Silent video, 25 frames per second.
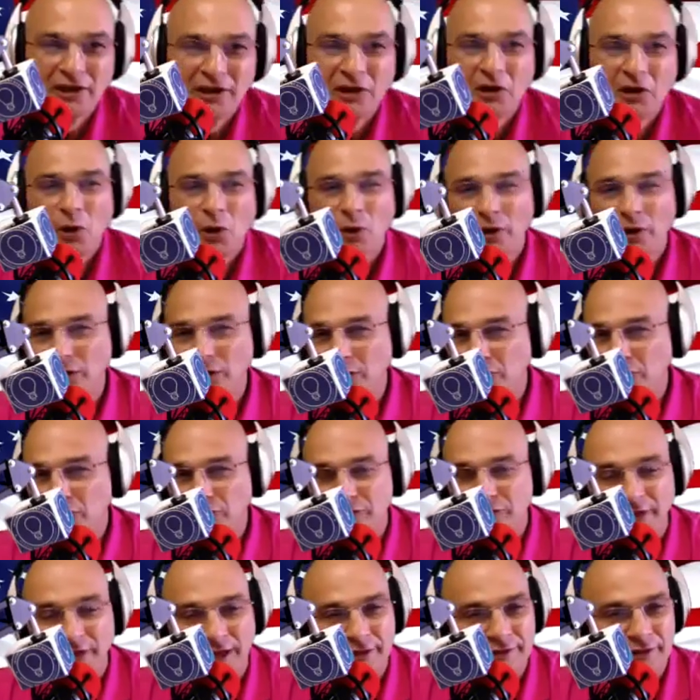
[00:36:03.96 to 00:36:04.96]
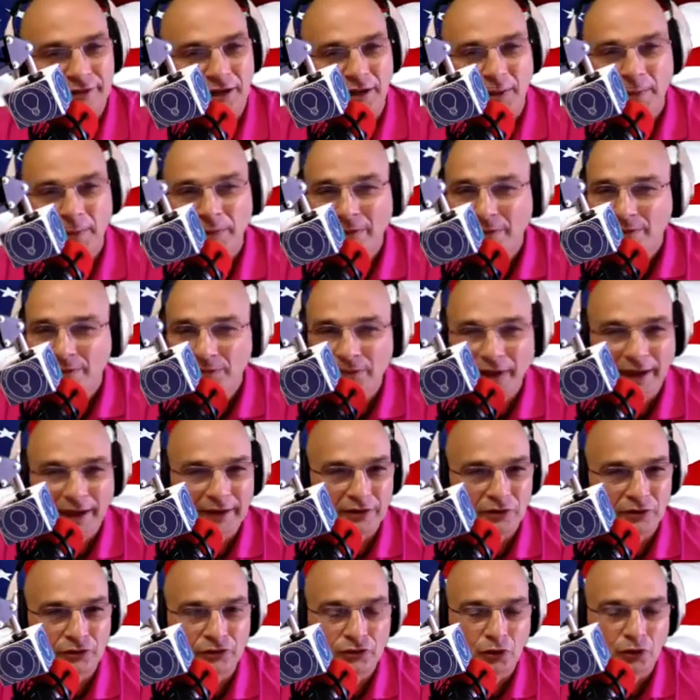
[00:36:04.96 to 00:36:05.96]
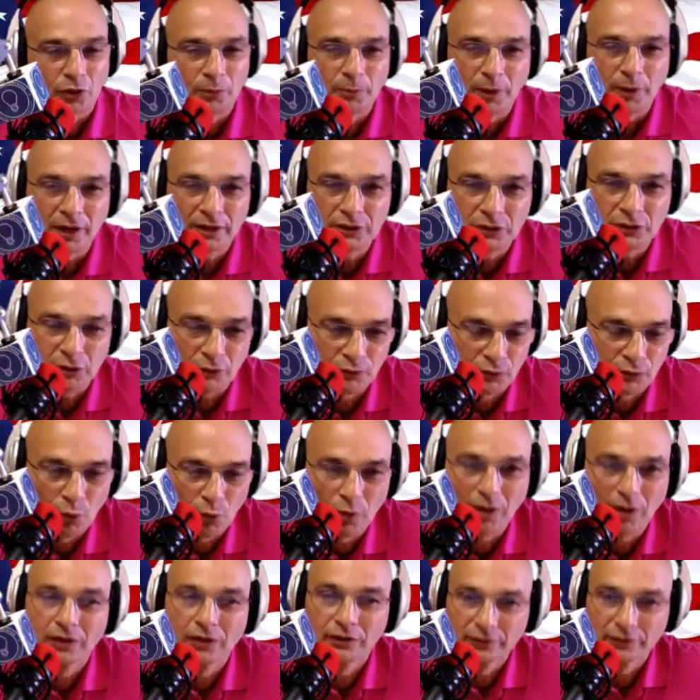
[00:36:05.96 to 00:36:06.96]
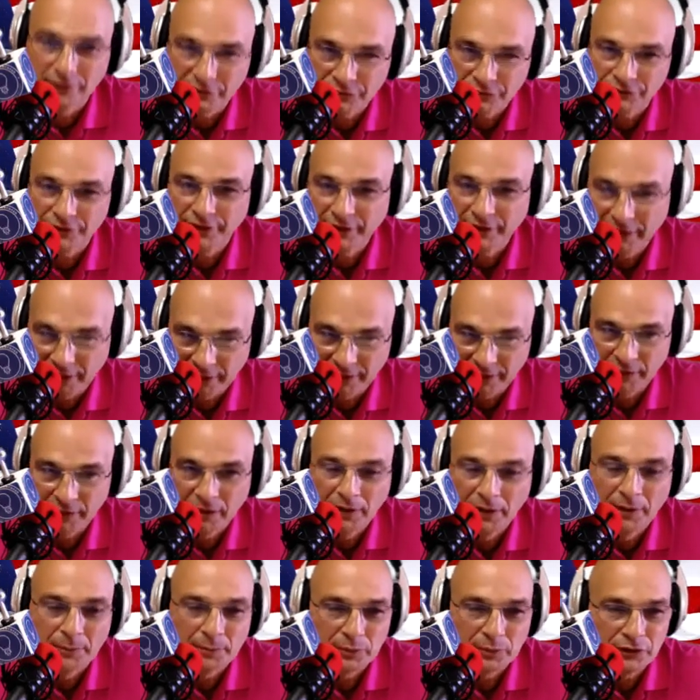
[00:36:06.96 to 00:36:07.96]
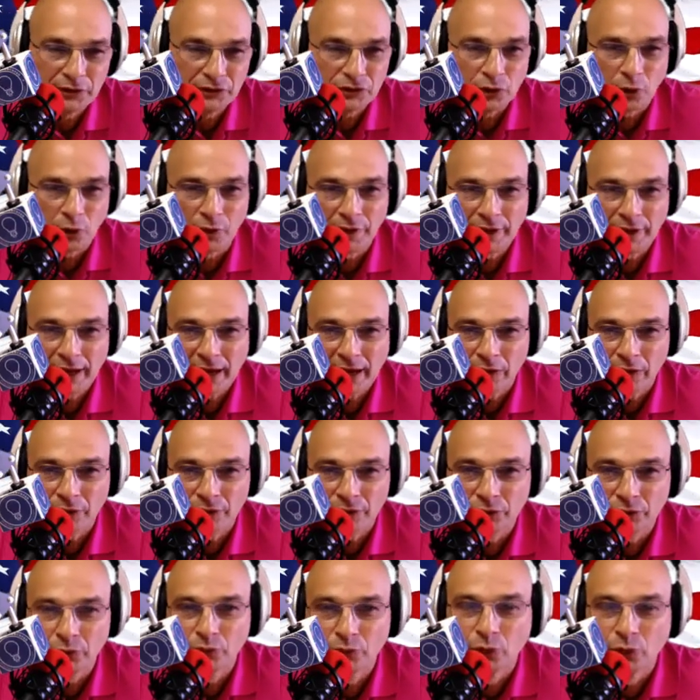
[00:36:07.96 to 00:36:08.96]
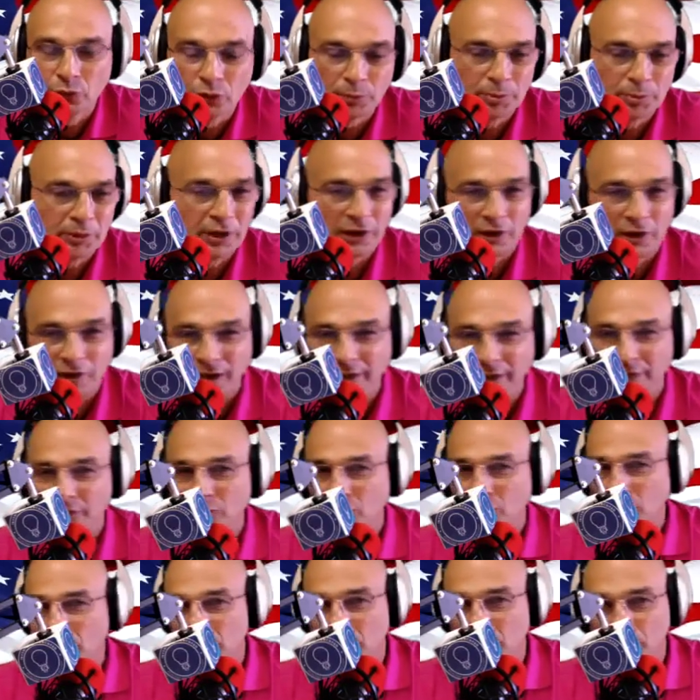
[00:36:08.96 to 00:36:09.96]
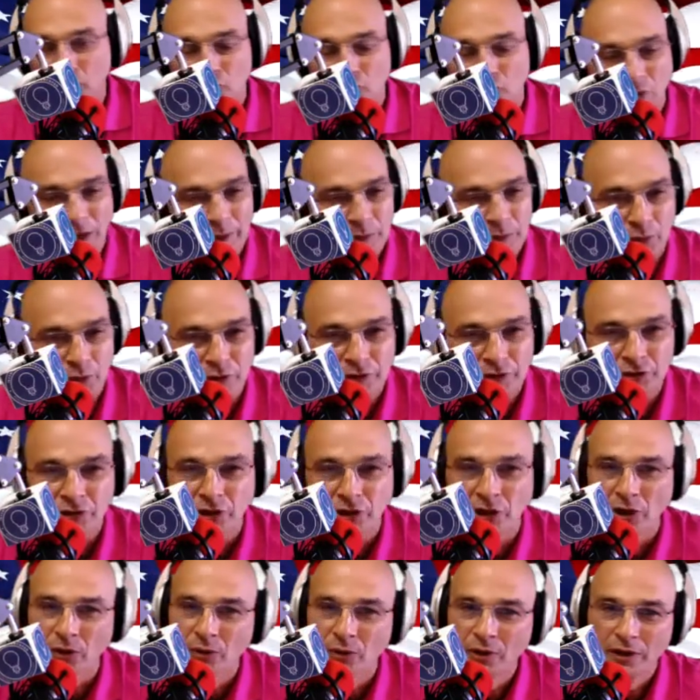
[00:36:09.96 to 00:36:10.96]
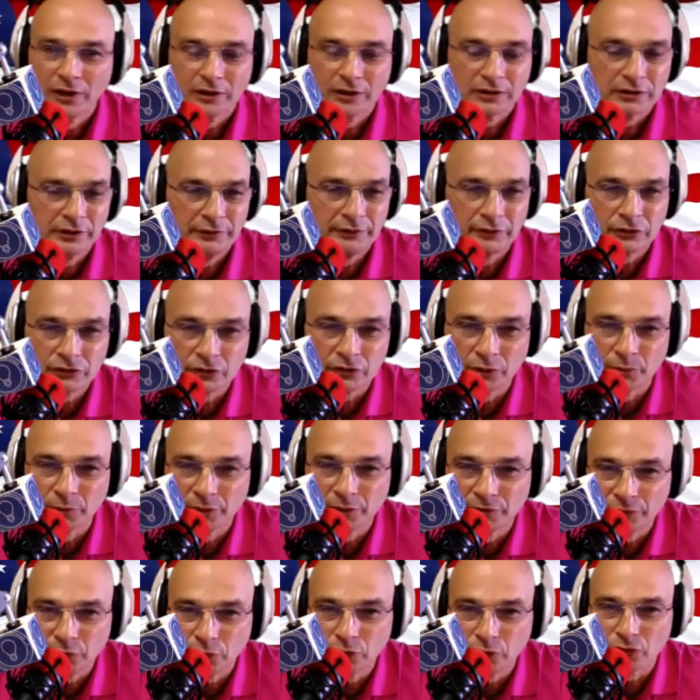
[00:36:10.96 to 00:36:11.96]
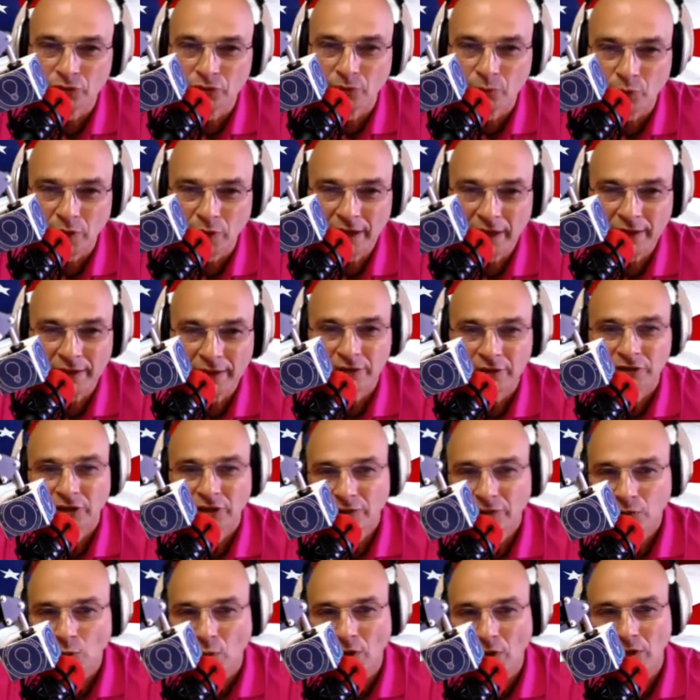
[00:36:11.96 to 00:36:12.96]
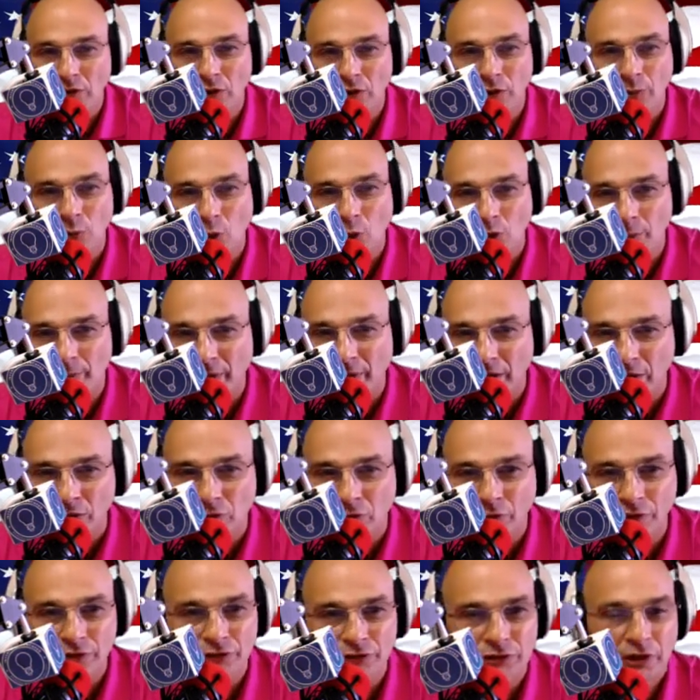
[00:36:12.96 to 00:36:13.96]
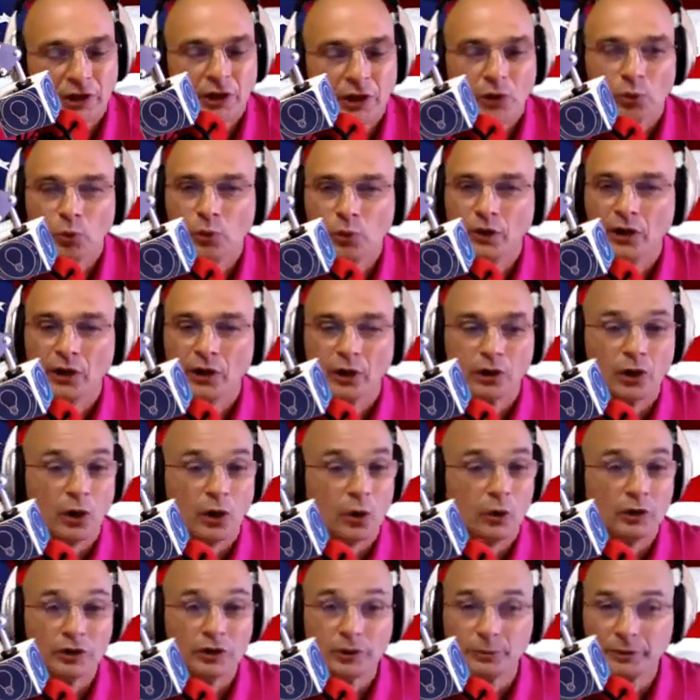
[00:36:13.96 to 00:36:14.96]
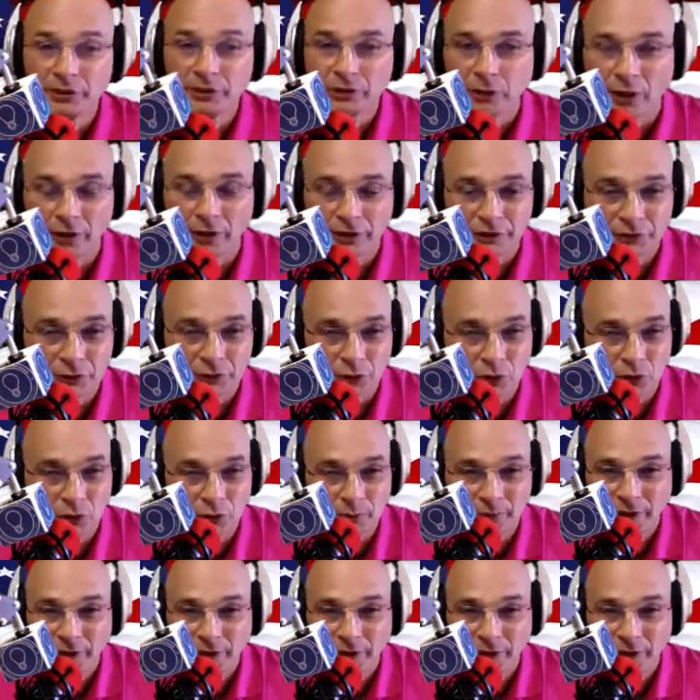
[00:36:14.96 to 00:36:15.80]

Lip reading: all you listeners out there, thank you so much for listening in. Please go on out to Google Play or iTunes, subscribe to our show, leave us some reviews, some ratings. If you want to learn more about Chris, we are going to be talking to him